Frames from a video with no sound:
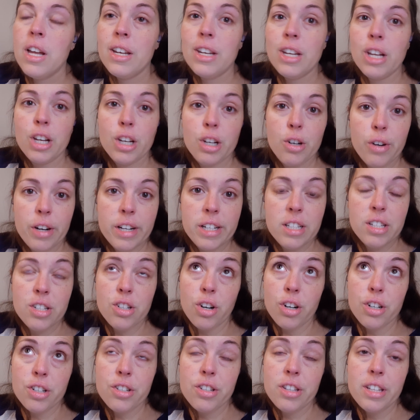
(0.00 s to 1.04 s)
not a great
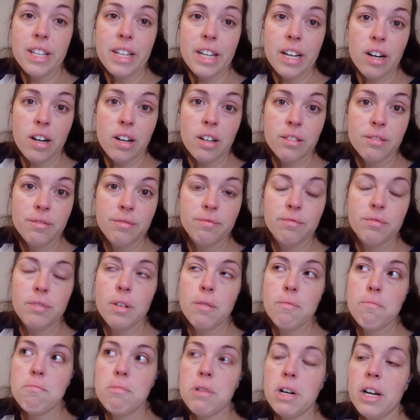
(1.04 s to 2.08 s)
start to the year,
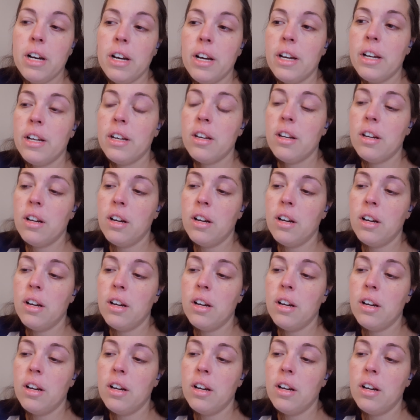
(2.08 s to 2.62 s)
but